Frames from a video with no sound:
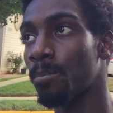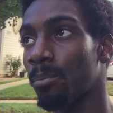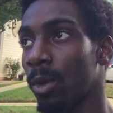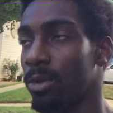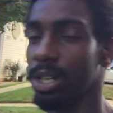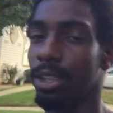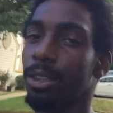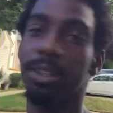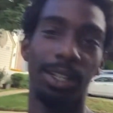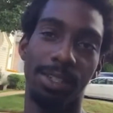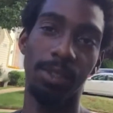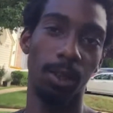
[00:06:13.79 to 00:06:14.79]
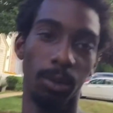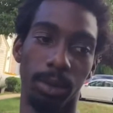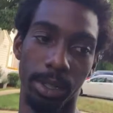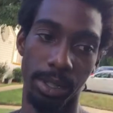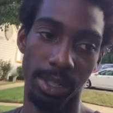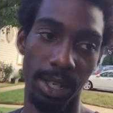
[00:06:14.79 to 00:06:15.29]
which I think that's the
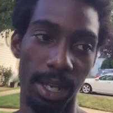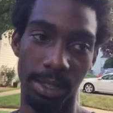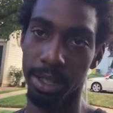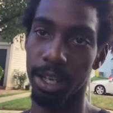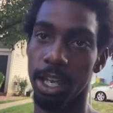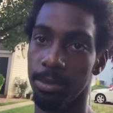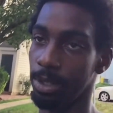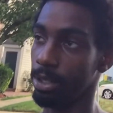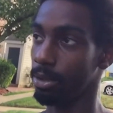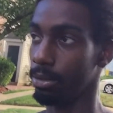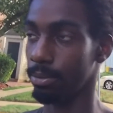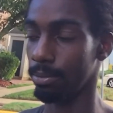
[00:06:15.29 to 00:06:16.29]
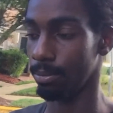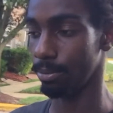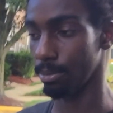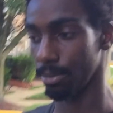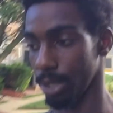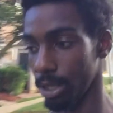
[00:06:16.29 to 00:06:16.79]
only size it came in.
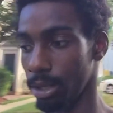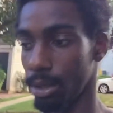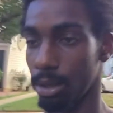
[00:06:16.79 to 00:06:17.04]
But